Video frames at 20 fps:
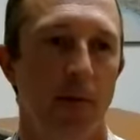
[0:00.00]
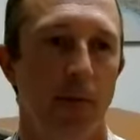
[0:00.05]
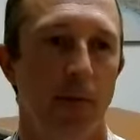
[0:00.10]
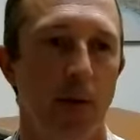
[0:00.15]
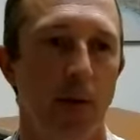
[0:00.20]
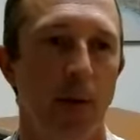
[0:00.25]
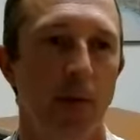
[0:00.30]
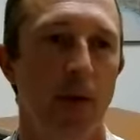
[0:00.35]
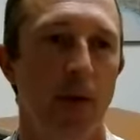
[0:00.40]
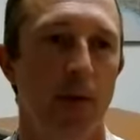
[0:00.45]

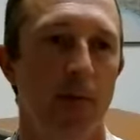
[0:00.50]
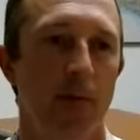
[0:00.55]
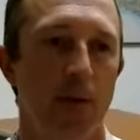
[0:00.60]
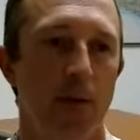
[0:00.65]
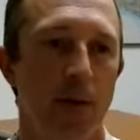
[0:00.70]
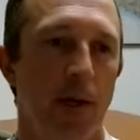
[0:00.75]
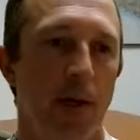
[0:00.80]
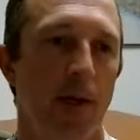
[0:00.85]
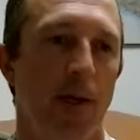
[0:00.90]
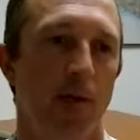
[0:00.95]
premium
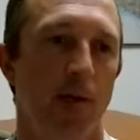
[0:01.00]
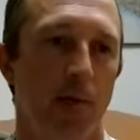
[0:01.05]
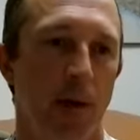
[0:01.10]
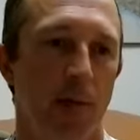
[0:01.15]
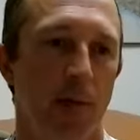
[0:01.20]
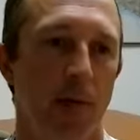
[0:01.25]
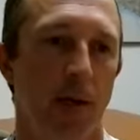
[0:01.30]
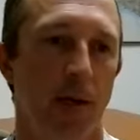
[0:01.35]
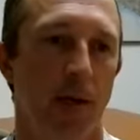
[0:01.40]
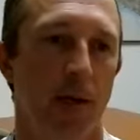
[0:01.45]
GIS
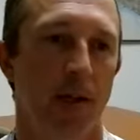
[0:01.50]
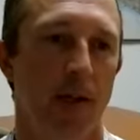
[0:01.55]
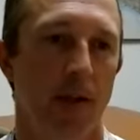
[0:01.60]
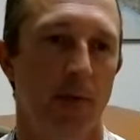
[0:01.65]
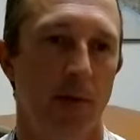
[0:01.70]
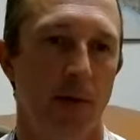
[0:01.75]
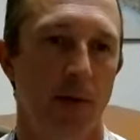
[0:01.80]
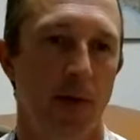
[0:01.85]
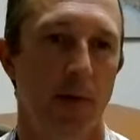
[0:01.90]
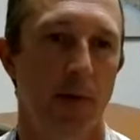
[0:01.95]
website
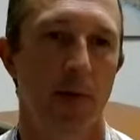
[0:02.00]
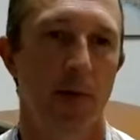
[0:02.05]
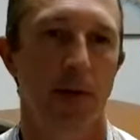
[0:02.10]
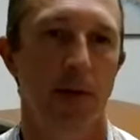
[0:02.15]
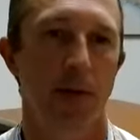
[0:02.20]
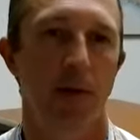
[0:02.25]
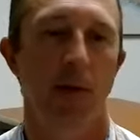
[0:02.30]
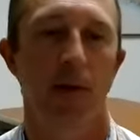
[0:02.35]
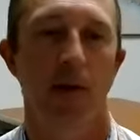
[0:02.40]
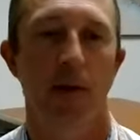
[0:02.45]

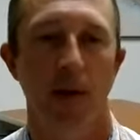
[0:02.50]
subscription